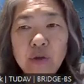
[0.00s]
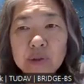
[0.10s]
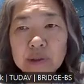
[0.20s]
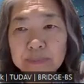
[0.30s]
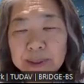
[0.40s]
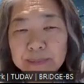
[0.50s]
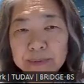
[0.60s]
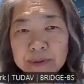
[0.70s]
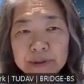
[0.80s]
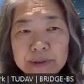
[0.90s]
local
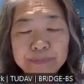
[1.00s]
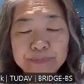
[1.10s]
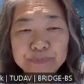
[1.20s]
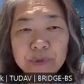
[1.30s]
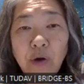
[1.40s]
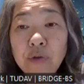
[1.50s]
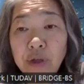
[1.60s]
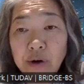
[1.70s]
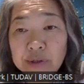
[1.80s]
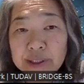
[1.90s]
people,
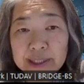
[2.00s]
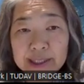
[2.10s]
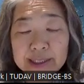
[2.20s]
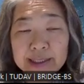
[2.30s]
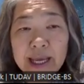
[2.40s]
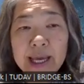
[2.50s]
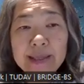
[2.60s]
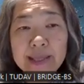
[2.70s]
authorities.